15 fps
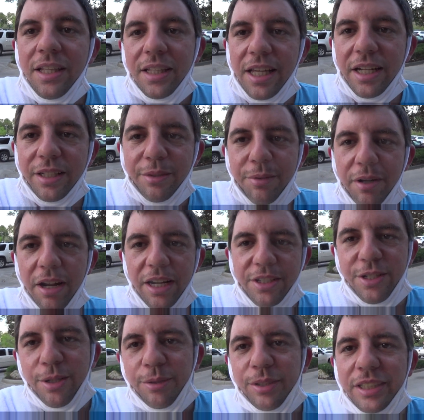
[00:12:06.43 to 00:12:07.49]
that is where I
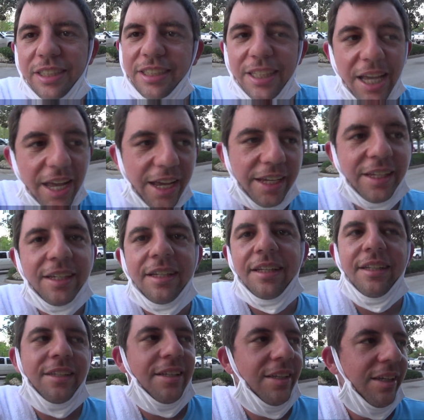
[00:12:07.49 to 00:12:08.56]
chose to stay.
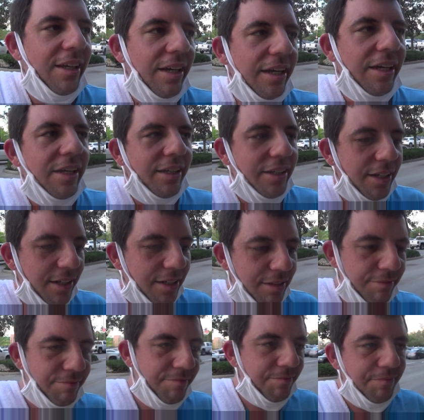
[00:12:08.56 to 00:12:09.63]
And
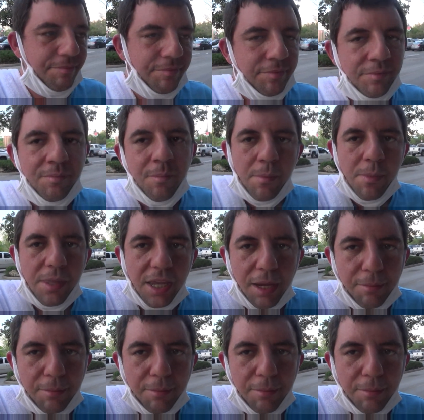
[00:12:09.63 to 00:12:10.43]
yeah,